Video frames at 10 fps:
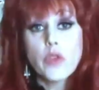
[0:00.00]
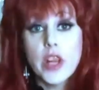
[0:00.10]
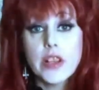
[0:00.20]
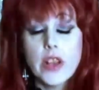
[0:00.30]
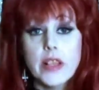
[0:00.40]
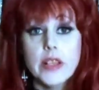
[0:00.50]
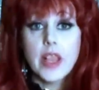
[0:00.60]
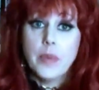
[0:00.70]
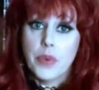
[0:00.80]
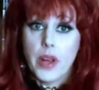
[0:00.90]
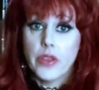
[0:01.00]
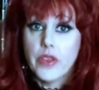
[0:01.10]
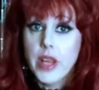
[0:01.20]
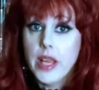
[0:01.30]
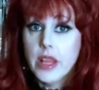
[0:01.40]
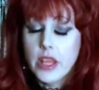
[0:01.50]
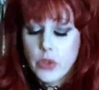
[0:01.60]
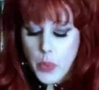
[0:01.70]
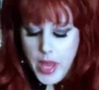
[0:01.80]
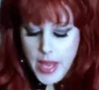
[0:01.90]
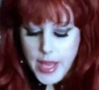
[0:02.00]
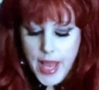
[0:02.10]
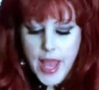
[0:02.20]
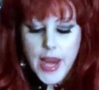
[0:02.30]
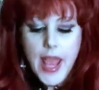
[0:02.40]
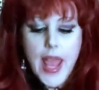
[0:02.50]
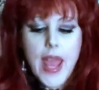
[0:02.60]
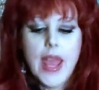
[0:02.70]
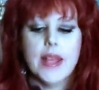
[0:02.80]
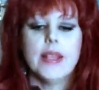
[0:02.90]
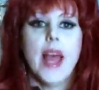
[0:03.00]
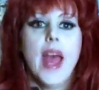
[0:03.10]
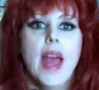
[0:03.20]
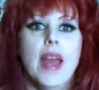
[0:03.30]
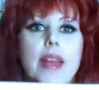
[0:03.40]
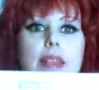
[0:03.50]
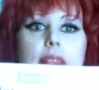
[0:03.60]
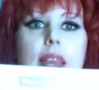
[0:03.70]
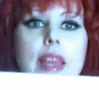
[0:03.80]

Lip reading: was really excited to get product 3 this week. It says a